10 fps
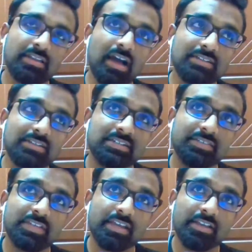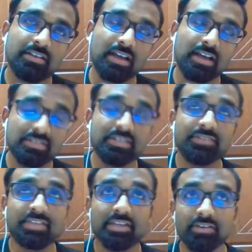can venture into
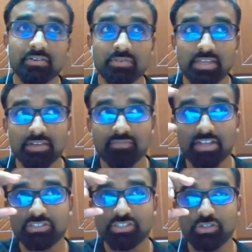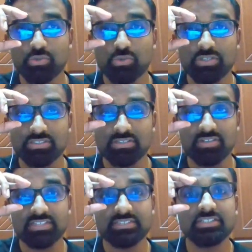these research institutions,
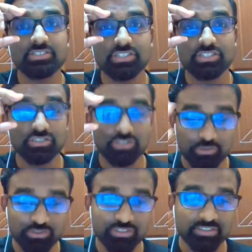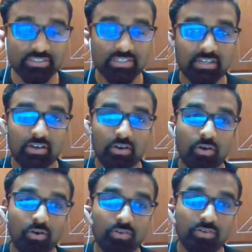or
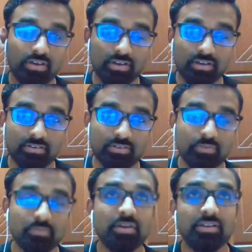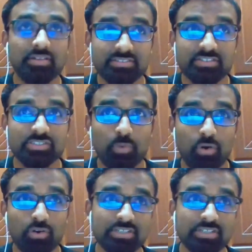research bodies like Kazana Research